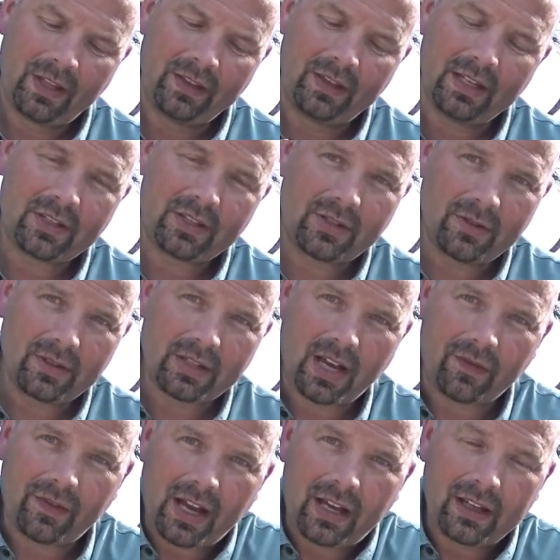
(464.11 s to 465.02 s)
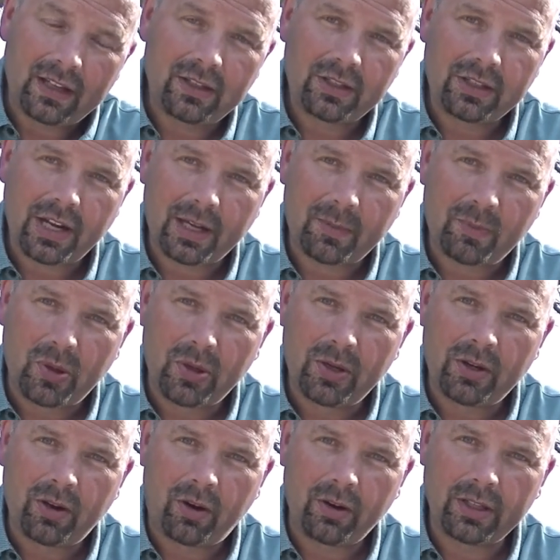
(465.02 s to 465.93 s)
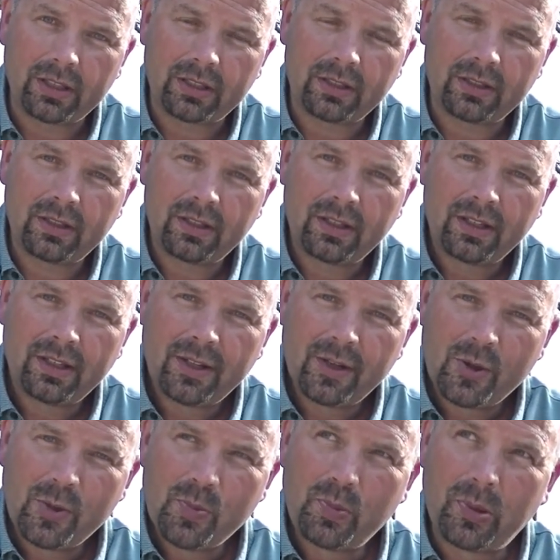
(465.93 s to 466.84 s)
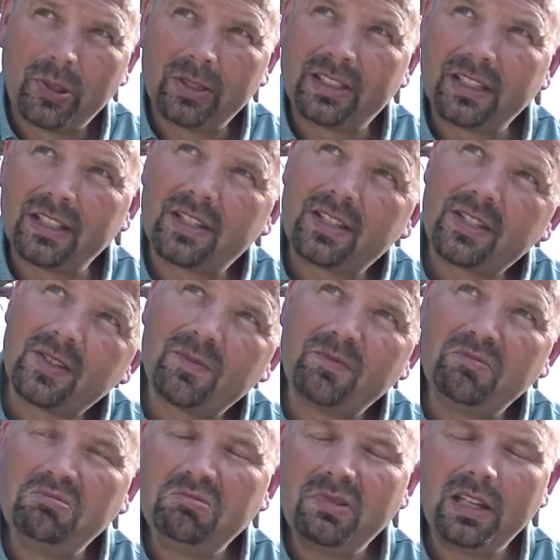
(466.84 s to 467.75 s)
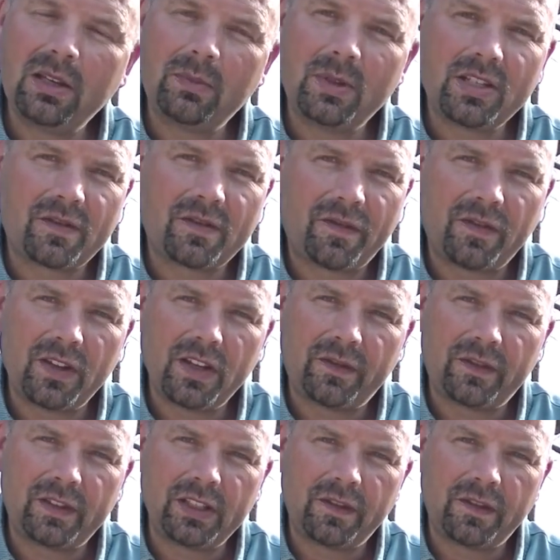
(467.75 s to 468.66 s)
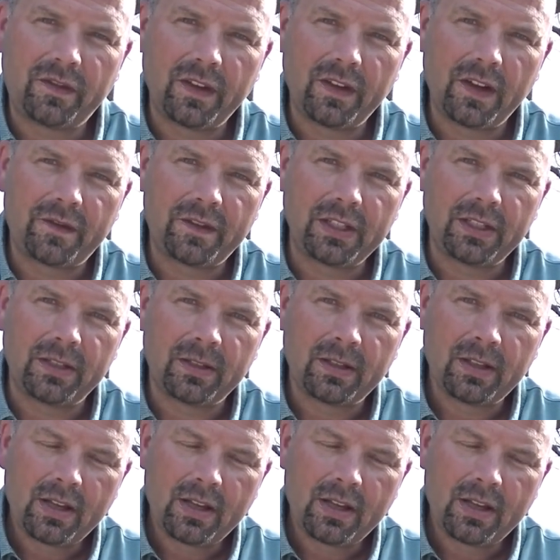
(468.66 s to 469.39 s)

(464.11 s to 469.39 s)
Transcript: This does have an iron check button on it, but it's maybe fifty fifty.